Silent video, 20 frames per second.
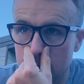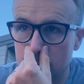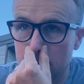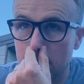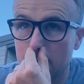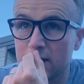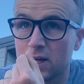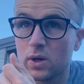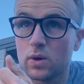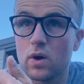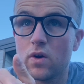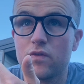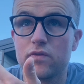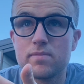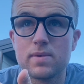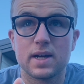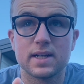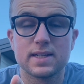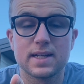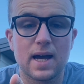I go over
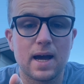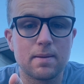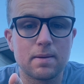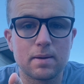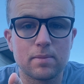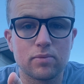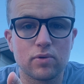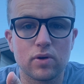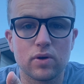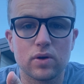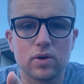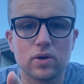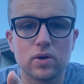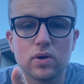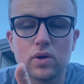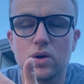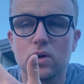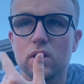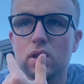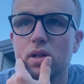my timing
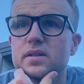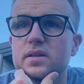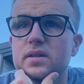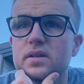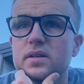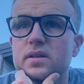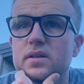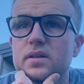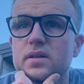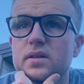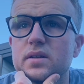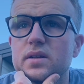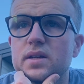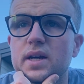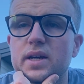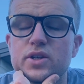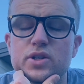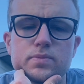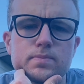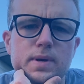protocol.
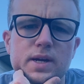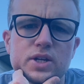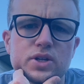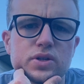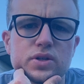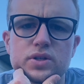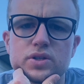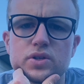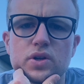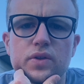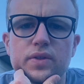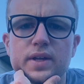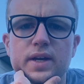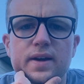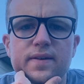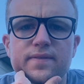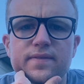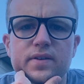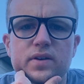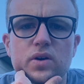Yeah, just make sure there's nothing
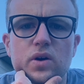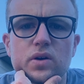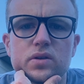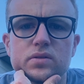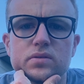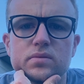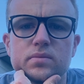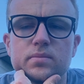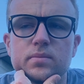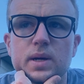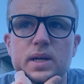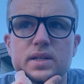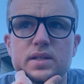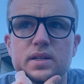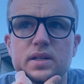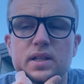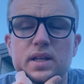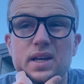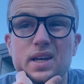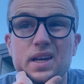I've forgotten,
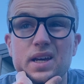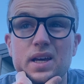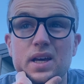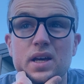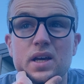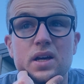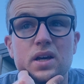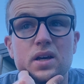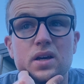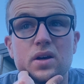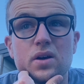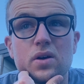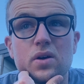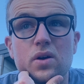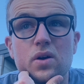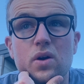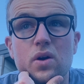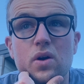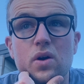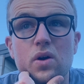basically.
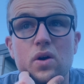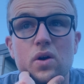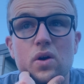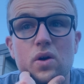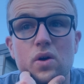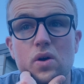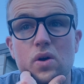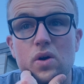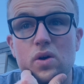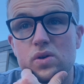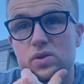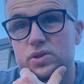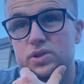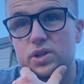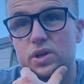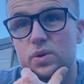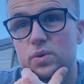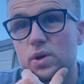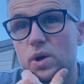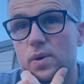
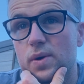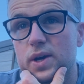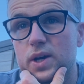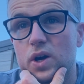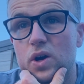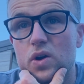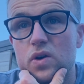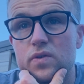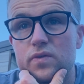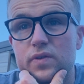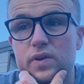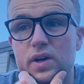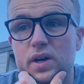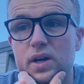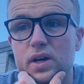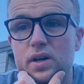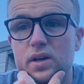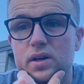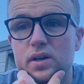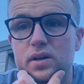Also going
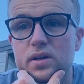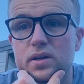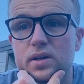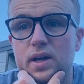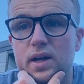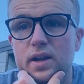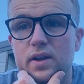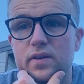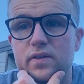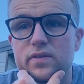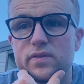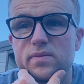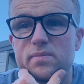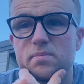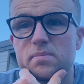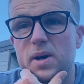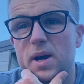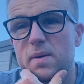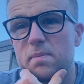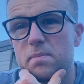over kind of
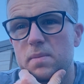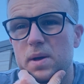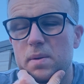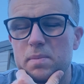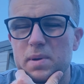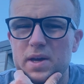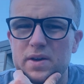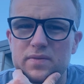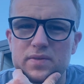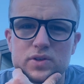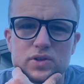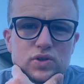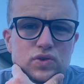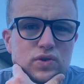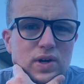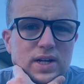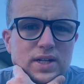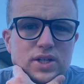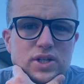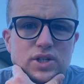a bit of a
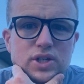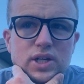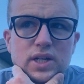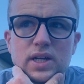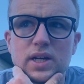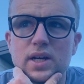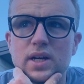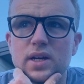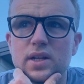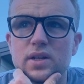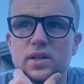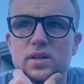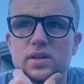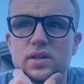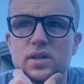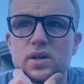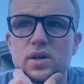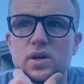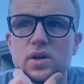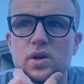strategy and
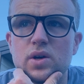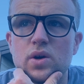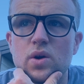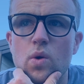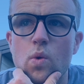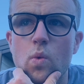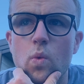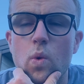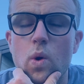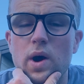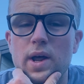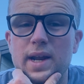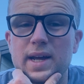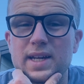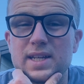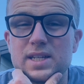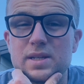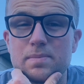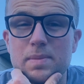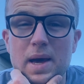what I'd
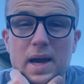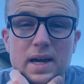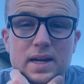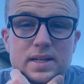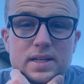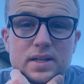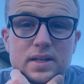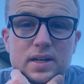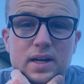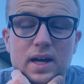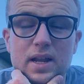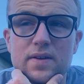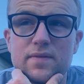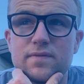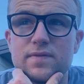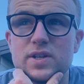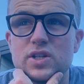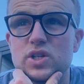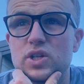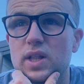expect, kind of
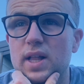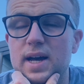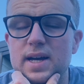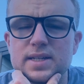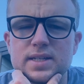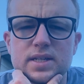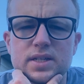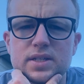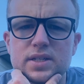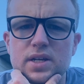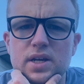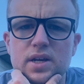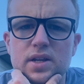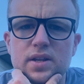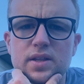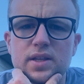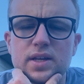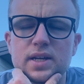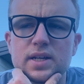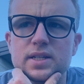visualizing
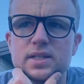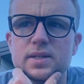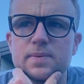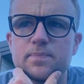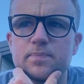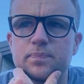certain things,